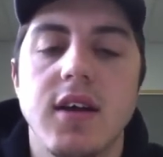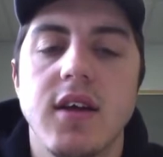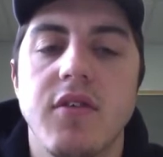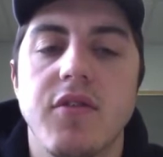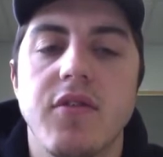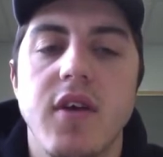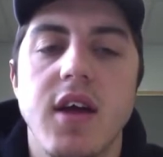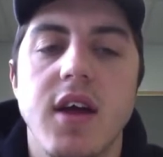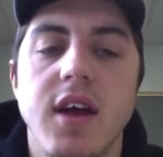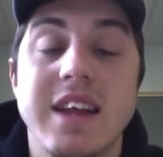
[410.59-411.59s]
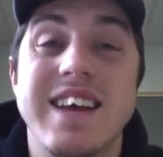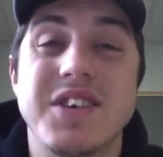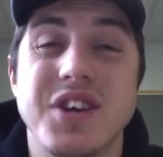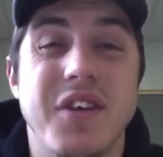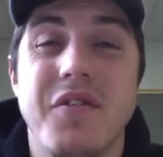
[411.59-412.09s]
if it's
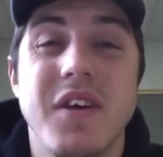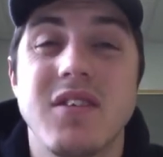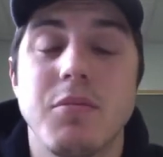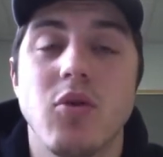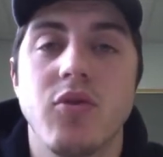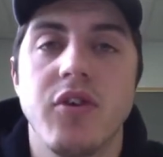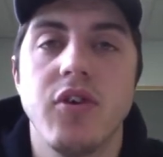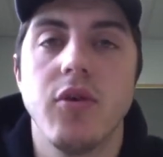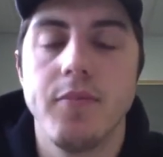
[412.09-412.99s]
actually feasible to do.